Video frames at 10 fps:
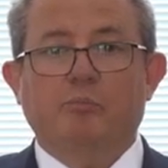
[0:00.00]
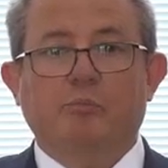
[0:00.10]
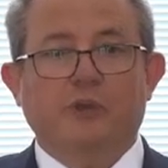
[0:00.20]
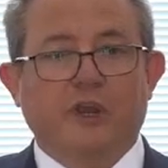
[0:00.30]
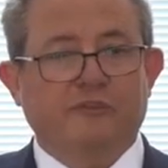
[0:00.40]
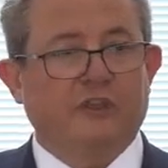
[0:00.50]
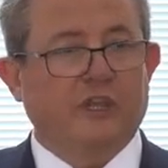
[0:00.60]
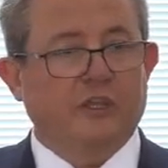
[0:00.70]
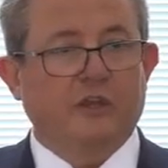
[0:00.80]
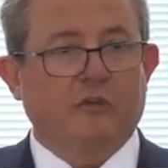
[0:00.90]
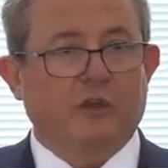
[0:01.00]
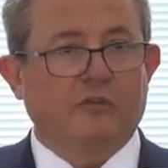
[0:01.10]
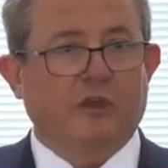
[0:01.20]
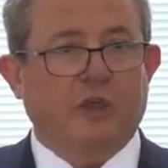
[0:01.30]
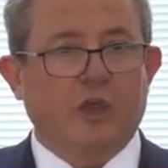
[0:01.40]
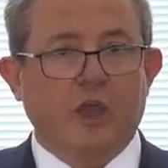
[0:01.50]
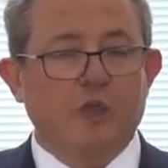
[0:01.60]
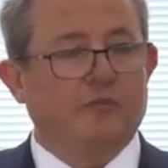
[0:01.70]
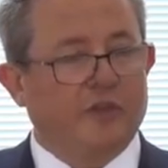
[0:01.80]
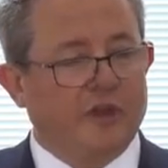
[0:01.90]
But I think, I
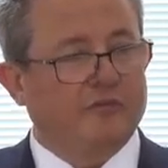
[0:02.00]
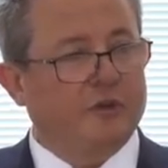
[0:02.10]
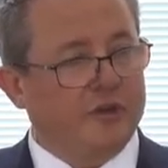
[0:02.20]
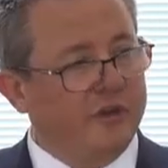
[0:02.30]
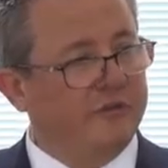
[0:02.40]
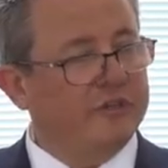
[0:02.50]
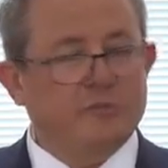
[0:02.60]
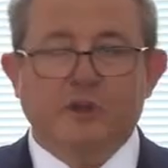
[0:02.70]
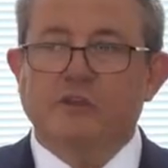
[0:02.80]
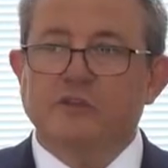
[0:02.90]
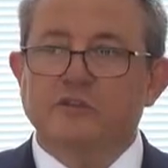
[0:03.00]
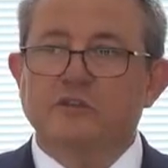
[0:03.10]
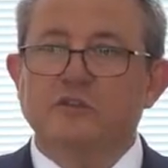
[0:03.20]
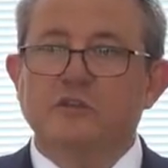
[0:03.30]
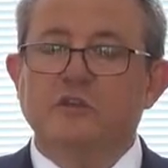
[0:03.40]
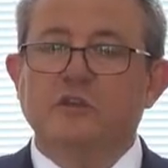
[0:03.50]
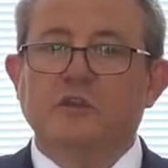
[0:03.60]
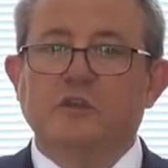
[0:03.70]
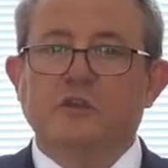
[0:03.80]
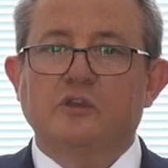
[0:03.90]
hope that I've got enough experience
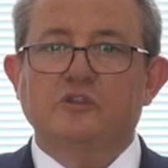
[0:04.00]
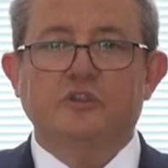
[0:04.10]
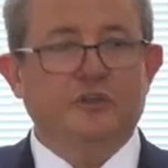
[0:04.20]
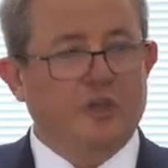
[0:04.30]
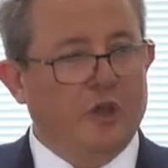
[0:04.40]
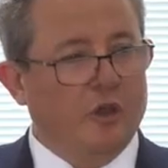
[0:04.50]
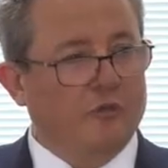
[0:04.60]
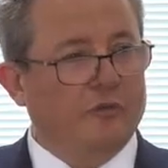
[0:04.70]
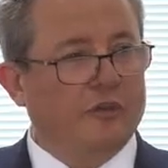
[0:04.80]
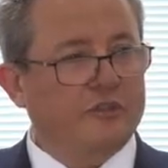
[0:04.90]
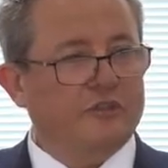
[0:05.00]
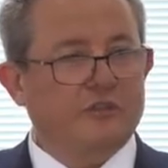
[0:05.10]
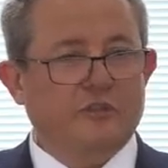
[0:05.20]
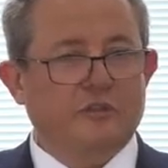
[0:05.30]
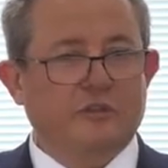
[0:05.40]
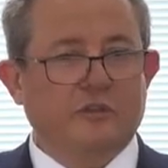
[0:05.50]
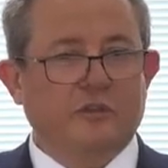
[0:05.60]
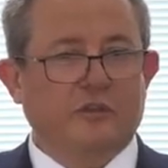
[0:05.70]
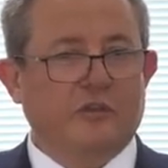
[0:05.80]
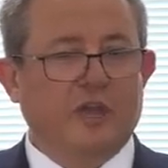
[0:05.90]
to know that
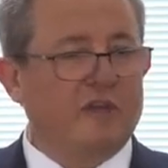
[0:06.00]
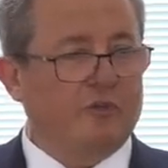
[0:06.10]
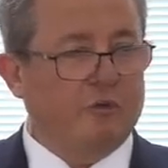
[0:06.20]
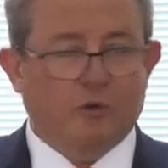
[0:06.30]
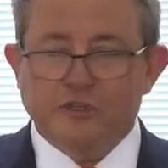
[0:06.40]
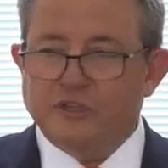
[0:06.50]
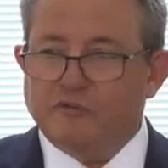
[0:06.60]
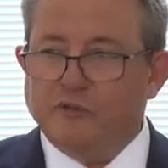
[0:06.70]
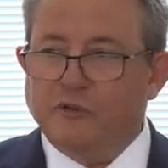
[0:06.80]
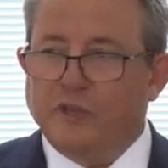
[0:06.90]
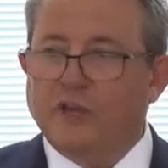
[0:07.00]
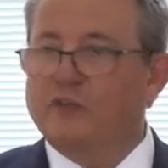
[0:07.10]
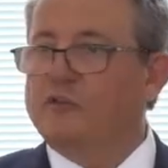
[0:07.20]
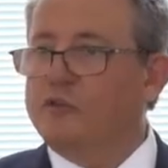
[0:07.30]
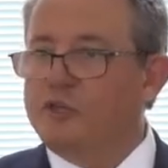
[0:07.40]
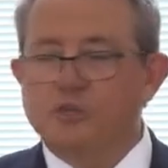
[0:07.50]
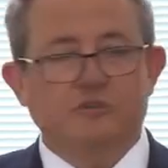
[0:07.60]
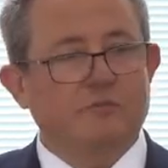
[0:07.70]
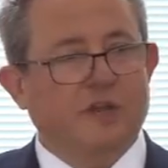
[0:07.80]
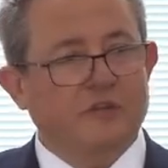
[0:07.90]
every role is different and I've got
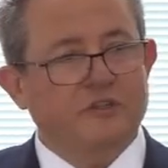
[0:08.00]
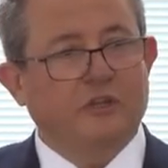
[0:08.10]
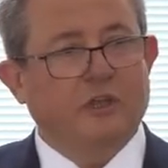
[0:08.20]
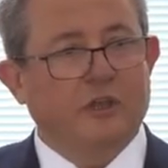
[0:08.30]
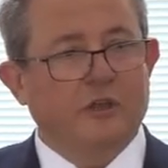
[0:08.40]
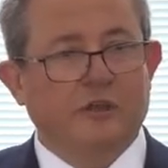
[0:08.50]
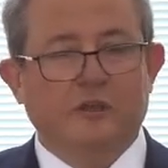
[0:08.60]
huge amounts to learn,